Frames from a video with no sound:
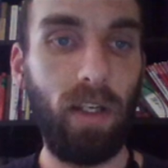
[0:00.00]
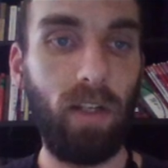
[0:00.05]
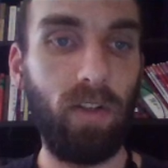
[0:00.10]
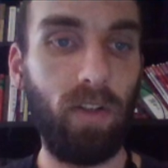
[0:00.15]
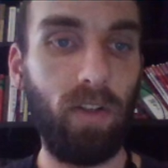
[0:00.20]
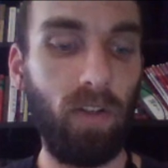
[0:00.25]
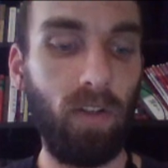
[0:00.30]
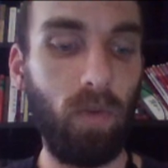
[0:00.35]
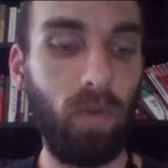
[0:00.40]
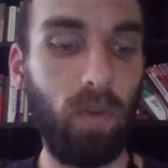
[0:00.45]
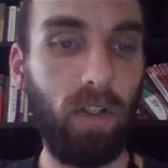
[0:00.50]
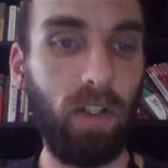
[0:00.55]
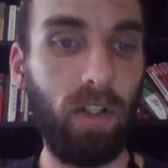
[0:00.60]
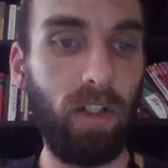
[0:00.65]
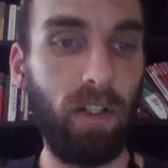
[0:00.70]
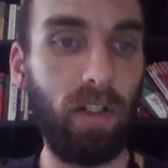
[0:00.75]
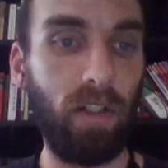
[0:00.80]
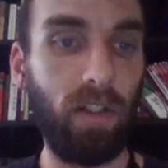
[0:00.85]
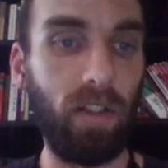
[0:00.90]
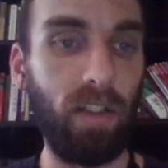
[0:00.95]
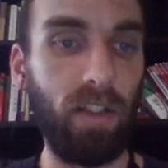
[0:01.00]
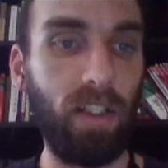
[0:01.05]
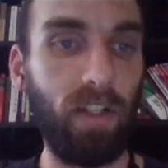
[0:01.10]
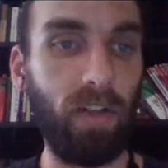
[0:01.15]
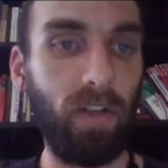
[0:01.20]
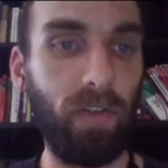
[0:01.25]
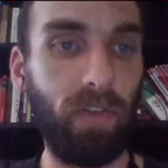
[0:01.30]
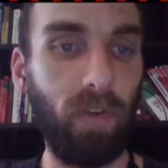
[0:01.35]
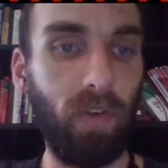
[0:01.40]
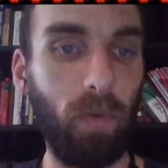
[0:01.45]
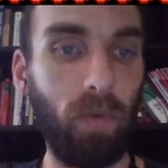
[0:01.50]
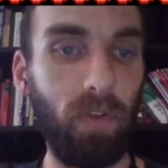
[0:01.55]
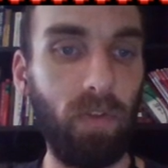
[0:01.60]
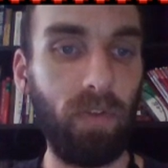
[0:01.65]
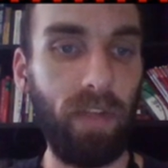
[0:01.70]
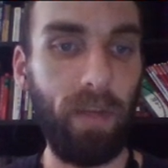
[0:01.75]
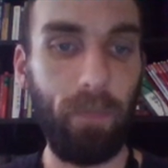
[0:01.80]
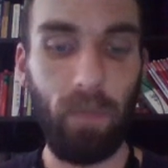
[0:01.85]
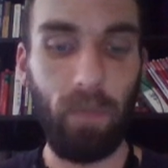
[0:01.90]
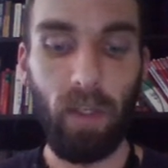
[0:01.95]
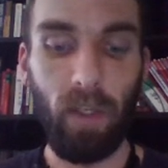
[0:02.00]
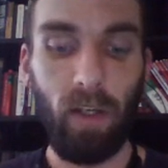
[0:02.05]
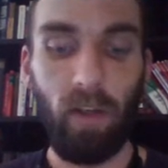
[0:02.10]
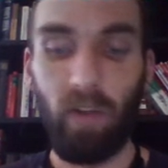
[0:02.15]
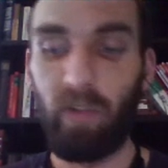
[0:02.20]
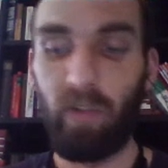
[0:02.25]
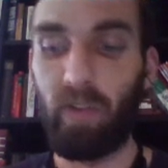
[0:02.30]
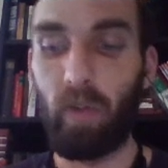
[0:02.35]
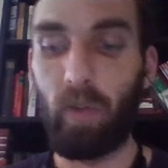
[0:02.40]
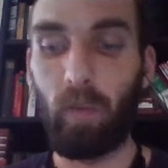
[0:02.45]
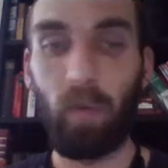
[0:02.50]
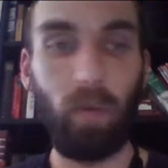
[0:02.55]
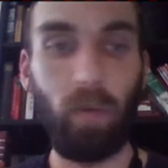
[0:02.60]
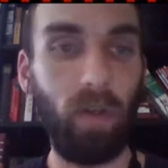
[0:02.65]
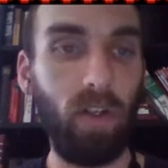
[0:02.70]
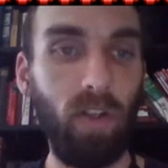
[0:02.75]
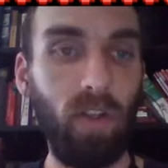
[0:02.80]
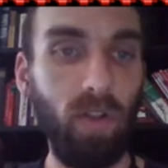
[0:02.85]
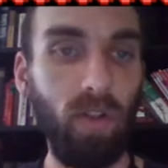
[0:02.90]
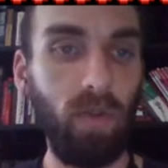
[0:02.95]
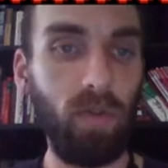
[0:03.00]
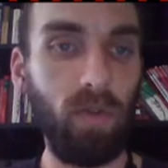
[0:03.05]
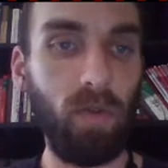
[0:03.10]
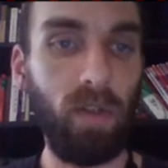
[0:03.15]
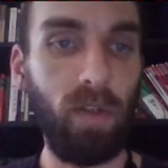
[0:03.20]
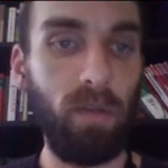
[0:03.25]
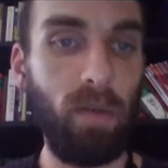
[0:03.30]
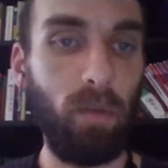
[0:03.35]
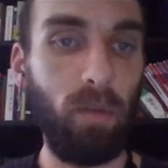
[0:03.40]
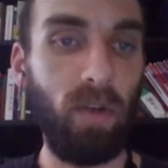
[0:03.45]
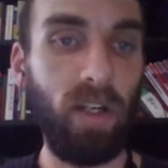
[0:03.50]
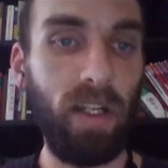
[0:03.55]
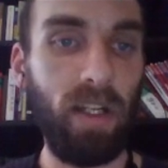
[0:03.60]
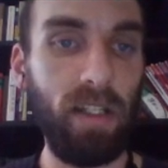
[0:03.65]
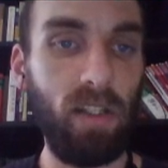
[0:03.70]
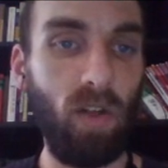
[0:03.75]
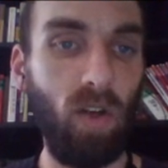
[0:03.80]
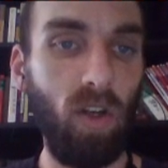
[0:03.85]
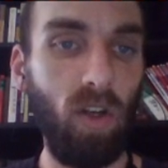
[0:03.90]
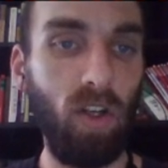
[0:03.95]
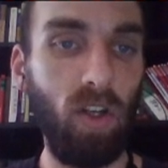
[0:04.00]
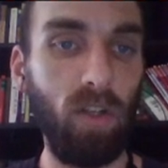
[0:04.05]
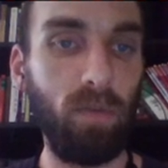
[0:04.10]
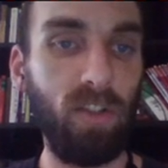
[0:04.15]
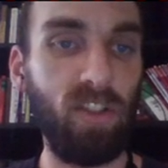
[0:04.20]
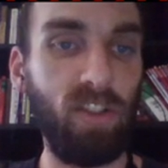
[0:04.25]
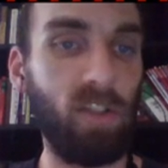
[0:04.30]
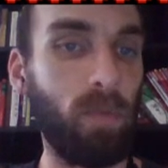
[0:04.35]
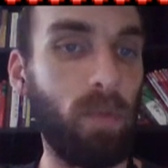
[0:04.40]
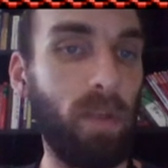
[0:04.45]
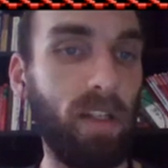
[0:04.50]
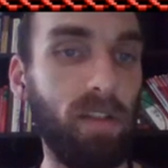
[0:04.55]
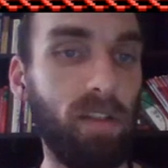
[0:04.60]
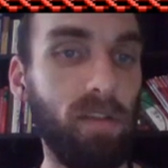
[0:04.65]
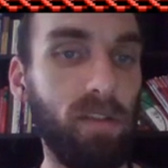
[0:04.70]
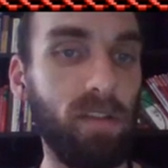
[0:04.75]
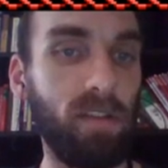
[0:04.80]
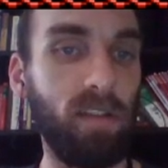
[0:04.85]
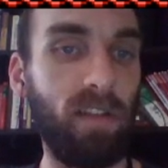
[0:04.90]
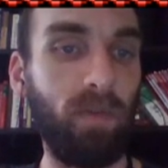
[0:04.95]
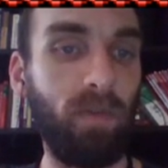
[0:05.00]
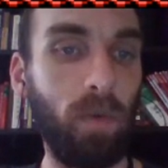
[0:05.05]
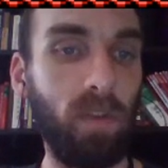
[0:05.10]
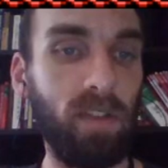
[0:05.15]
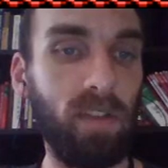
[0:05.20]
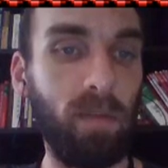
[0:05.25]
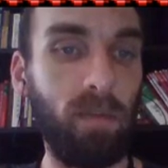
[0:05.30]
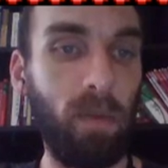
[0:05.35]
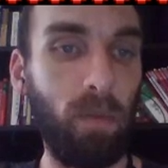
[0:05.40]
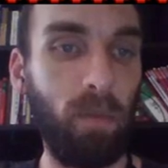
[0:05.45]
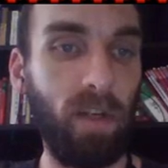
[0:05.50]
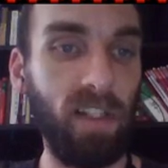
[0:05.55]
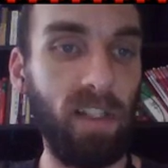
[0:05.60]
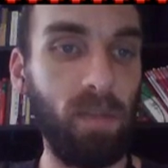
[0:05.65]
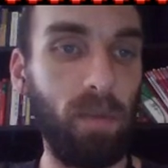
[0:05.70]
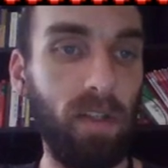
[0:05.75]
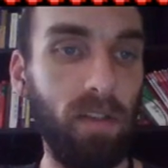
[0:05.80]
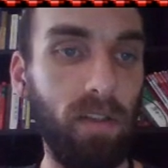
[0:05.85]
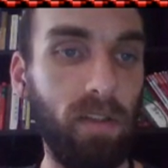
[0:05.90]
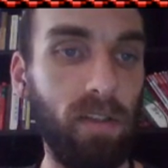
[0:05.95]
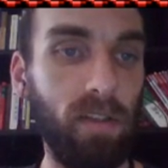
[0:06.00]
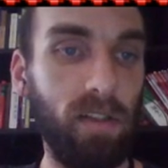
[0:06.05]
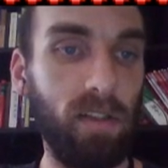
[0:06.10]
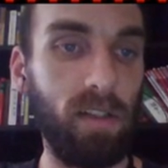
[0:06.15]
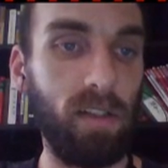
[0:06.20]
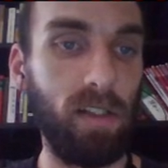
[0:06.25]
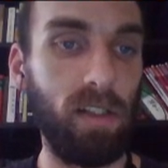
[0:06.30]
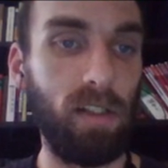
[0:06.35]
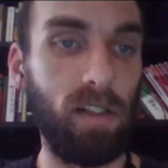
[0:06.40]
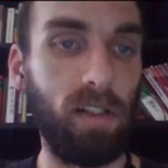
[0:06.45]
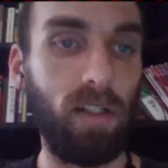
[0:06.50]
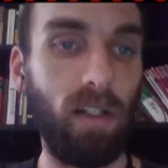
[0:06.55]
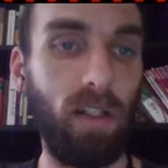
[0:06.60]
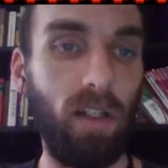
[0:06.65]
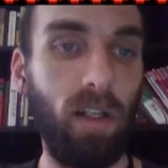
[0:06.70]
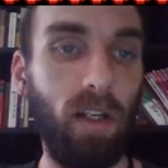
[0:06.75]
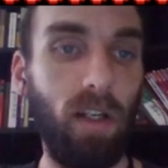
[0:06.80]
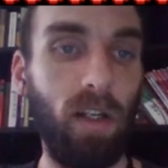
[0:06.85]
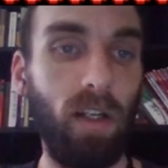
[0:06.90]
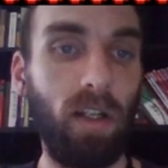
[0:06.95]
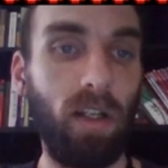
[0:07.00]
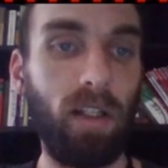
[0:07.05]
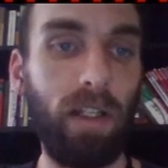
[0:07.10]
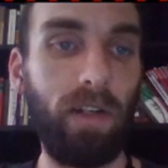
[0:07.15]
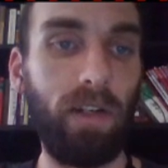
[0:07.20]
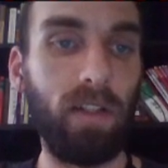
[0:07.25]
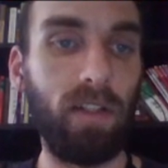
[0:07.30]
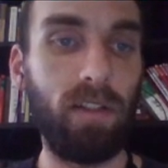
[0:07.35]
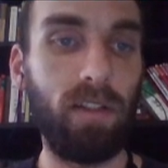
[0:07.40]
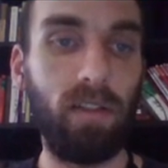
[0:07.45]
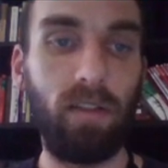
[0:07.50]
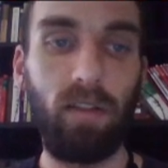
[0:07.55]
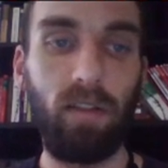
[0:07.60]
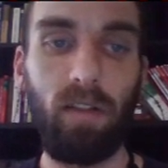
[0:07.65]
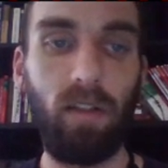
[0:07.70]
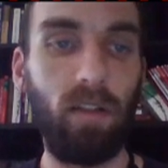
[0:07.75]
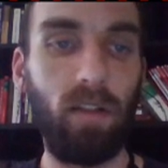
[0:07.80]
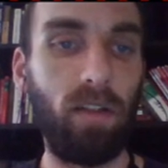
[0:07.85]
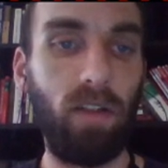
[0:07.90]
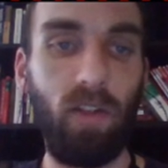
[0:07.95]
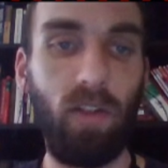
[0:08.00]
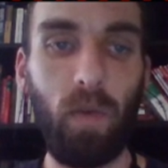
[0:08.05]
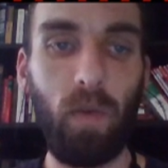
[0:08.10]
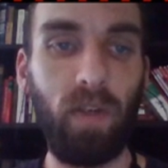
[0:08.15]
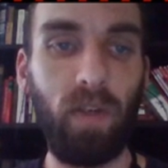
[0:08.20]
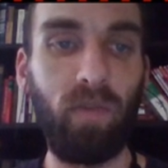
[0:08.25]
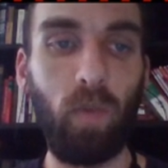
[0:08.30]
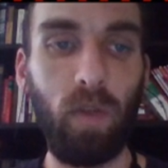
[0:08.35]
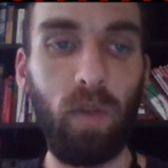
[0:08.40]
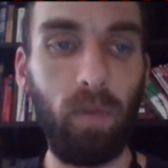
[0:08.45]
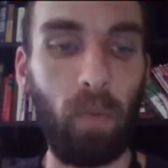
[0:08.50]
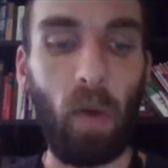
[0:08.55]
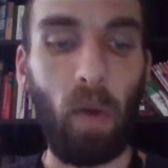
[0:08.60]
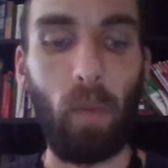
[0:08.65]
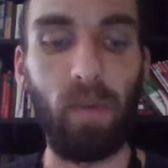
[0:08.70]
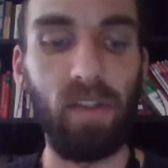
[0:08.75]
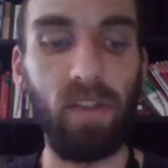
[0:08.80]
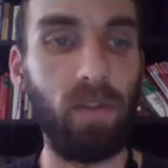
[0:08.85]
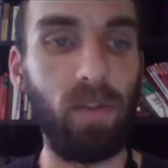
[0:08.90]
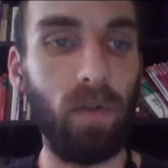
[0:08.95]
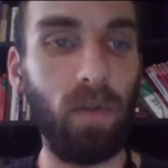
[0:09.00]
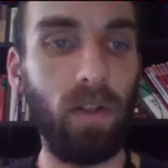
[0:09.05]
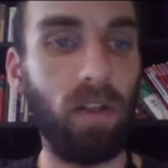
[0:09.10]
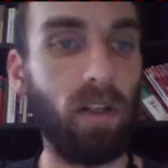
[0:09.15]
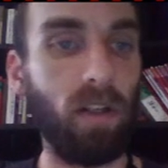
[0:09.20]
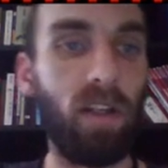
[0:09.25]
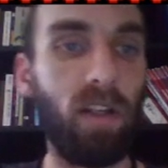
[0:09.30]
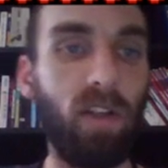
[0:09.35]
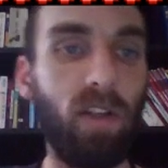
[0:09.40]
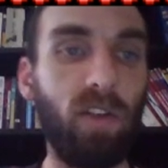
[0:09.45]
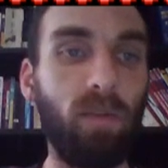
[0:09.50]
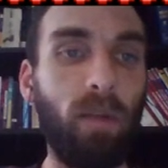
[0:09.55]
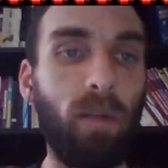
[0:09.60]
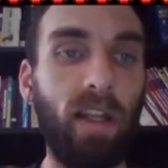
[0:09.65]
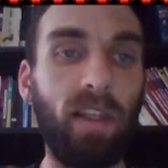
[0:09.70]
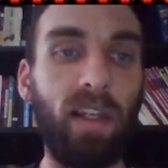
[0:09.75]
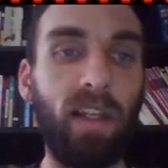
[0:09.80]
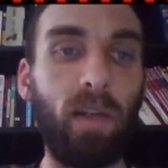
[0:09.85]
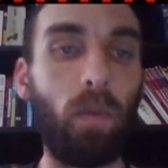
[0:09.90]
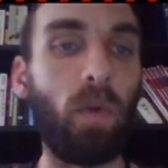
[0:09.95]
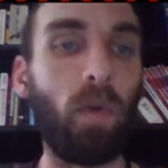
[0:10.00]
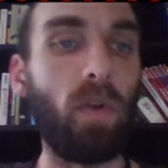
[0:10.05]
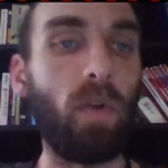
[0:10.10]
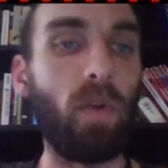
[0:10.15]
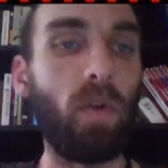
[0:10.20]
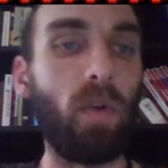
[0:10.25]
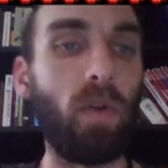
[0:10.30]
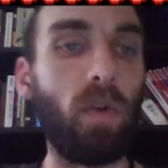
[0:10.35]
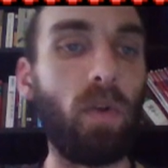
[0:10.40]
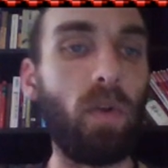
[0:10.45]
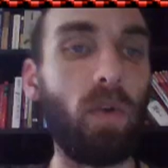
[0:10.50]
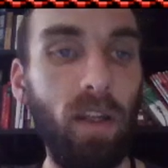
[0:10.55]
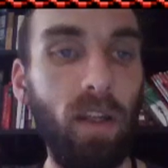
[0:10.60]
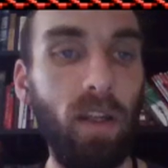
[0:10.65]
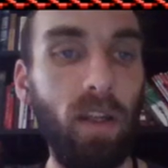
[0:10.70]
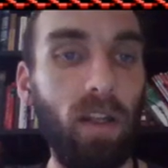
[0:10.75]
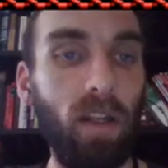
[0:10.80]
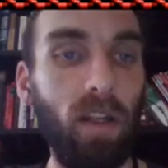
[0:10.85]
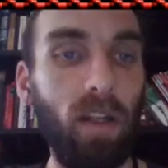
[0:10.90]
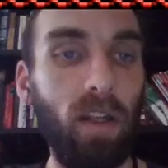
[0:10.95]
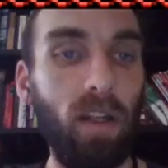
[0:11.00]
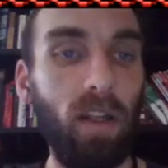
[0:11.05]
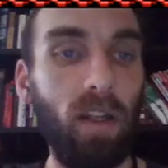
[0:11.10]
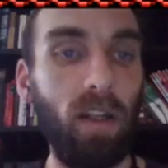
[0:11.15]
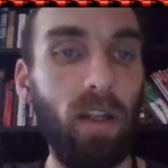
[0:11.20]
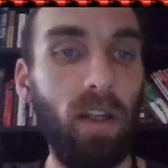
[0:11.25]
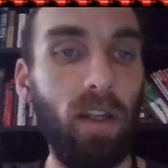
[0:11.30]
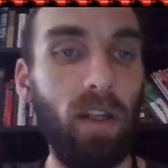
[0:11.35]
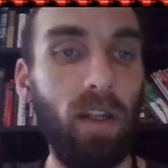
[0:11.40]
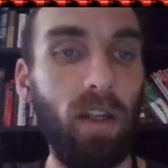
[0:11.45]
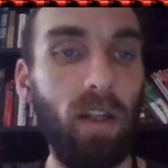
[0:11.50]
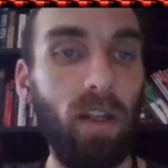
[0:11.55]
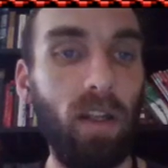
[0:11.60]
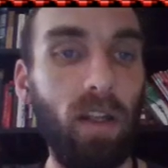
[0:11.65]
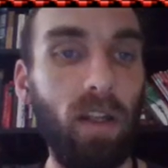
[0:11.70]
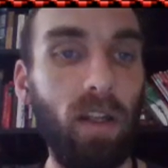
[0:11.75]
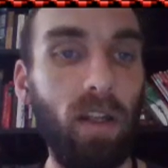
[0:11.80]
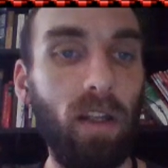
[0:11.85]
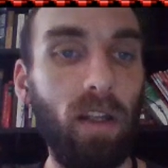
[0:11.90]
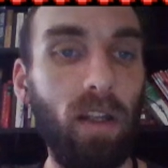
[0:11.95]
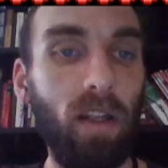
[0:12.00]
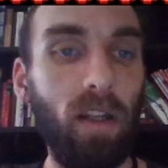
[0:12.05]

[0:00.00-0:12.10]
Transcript: you are the leader, so we'll do that. So what we're going to do is we're going to memorize a whole bunch of spells. Everyone's going to memorize spells. Let's see. Clerics, you have one purpose. You are going to cure my light wounds. None of those other spells